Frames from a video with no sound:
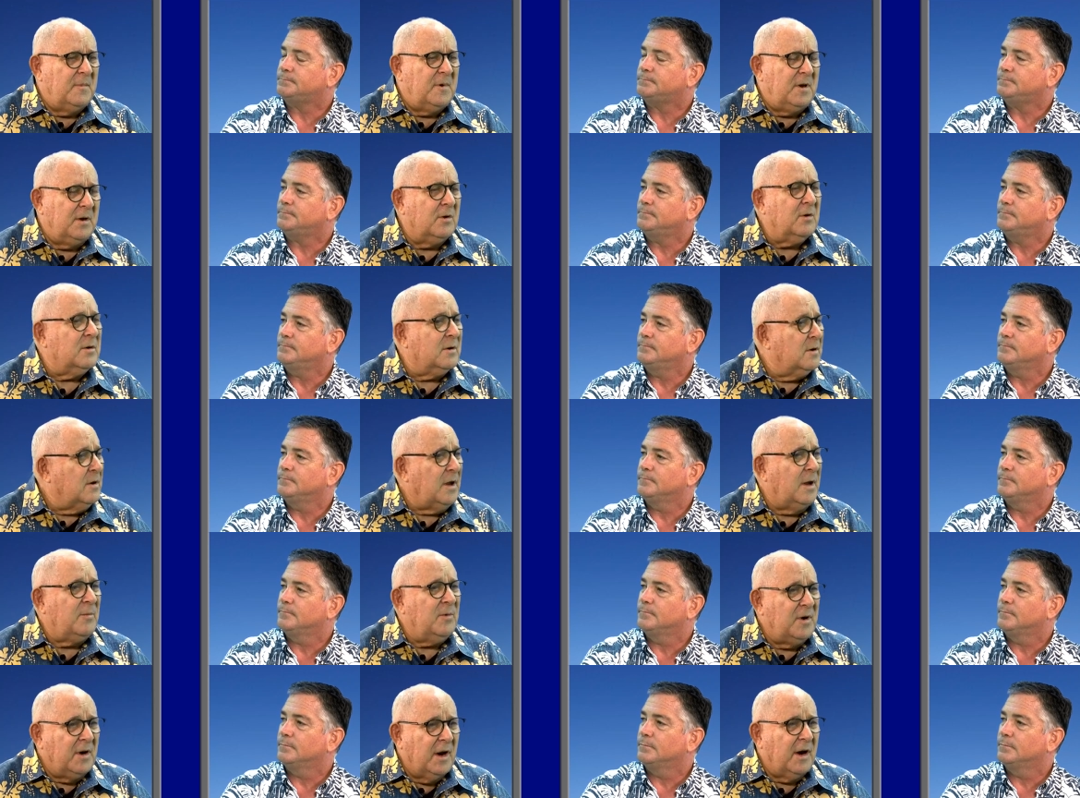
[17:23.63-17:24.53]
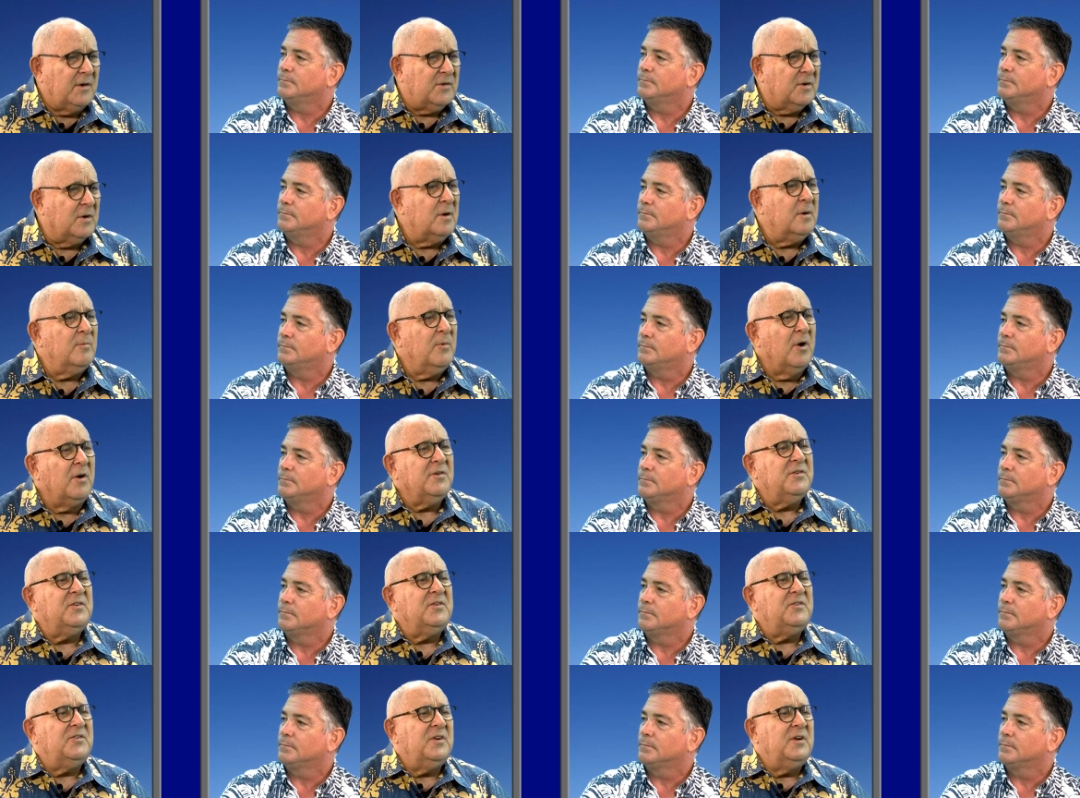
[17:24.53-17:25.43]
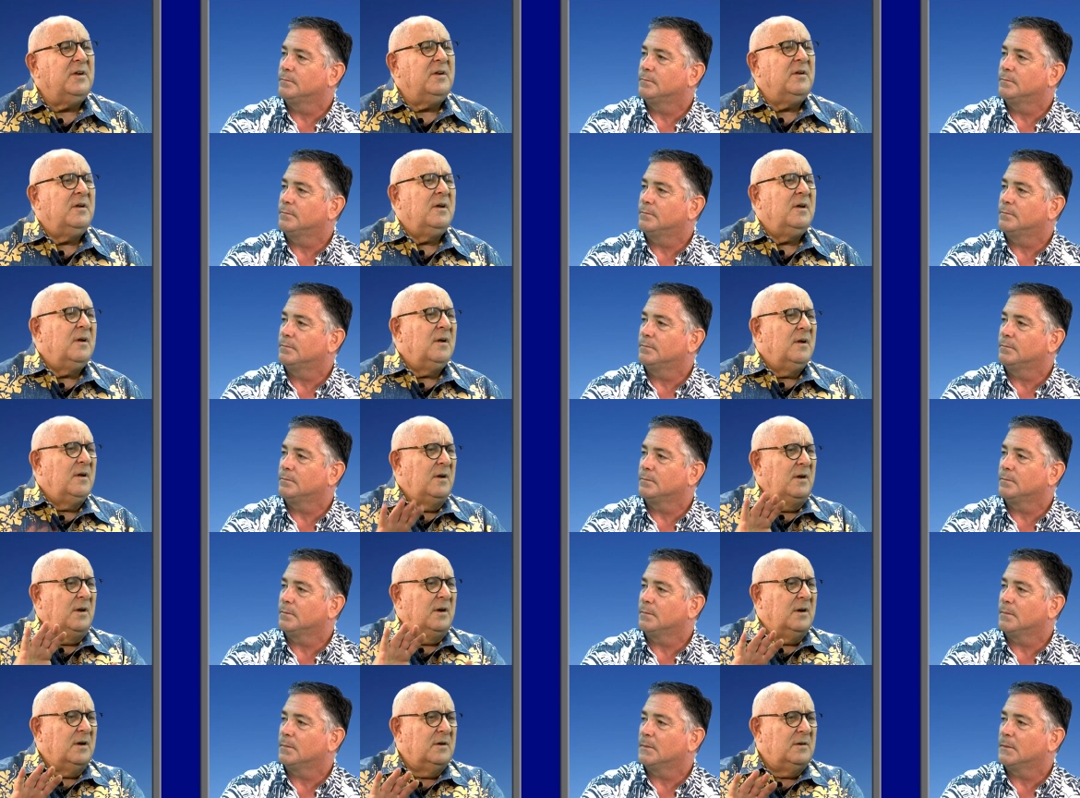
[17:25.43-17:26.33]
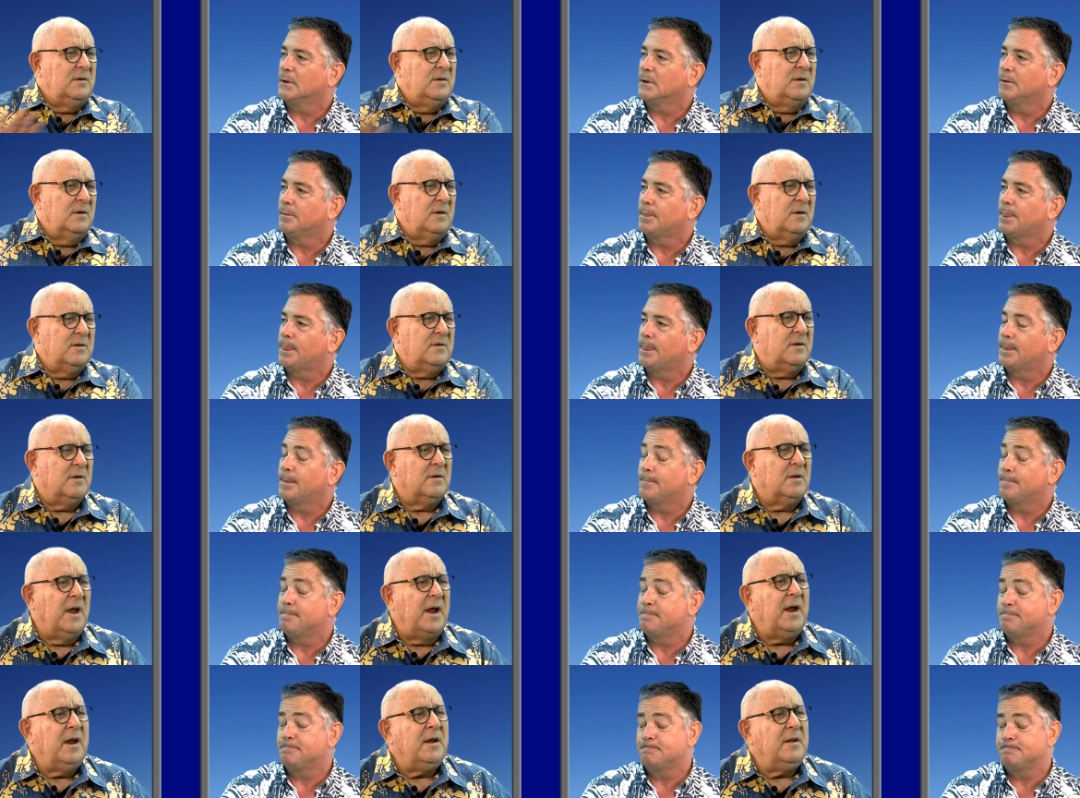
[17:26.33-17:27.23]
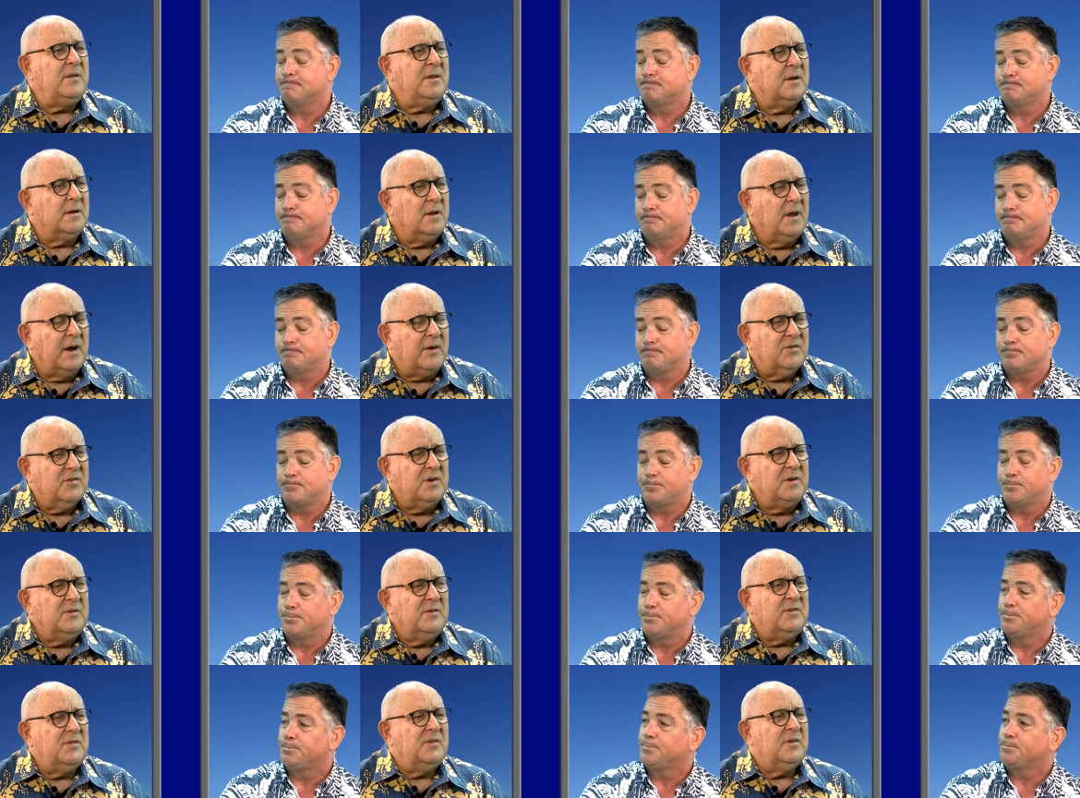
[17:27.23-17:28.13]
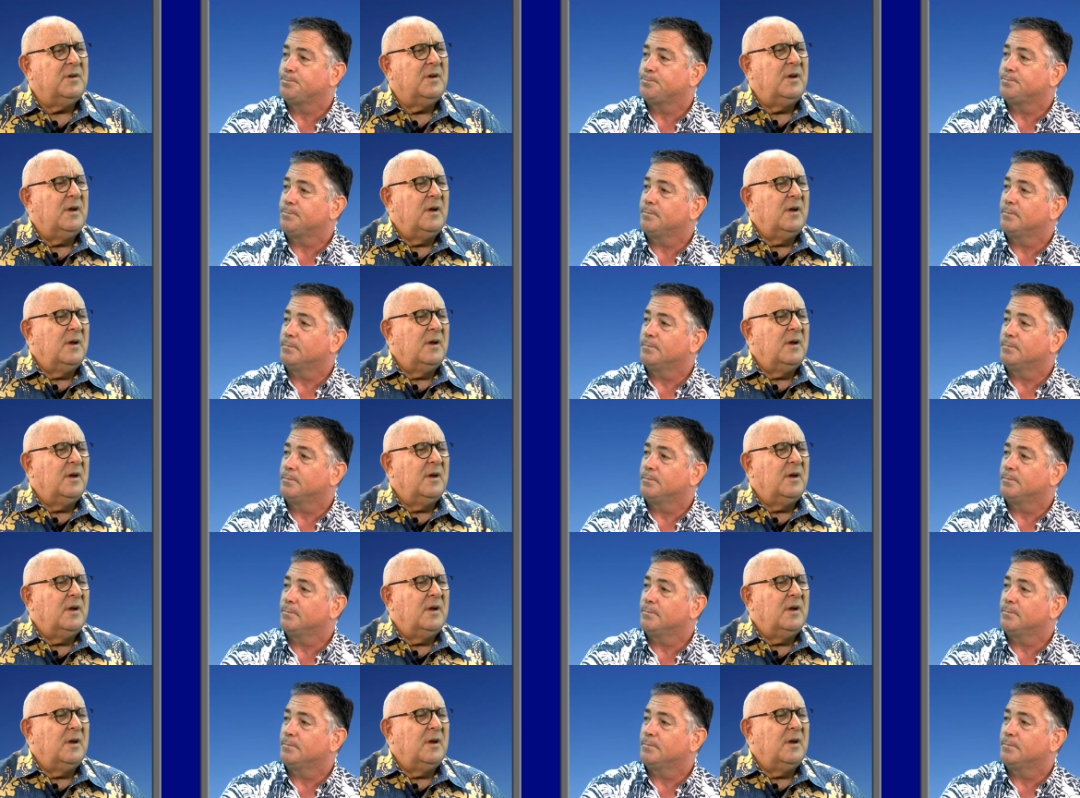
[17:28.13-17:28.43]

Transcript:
Speaker 1: he could claim a national emergency. He could delay the elections.